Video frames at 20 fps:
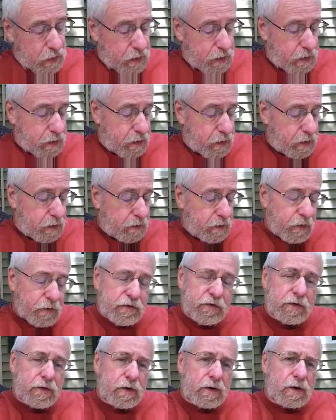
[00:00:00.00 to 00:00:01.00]

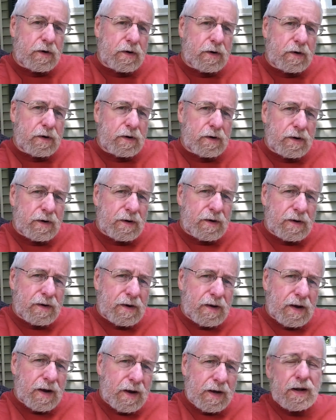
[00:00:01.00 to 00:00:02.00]
Those are
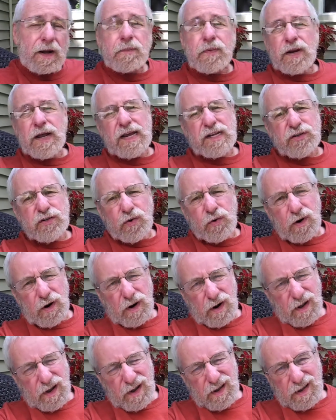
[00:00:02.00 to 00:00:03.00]
a couple I
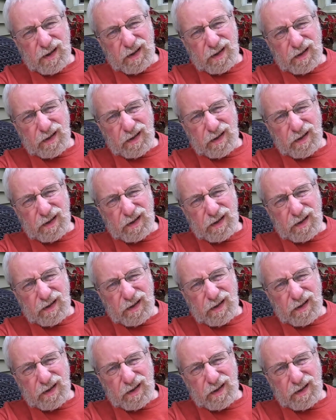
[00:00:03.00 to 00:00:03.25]
sort of like.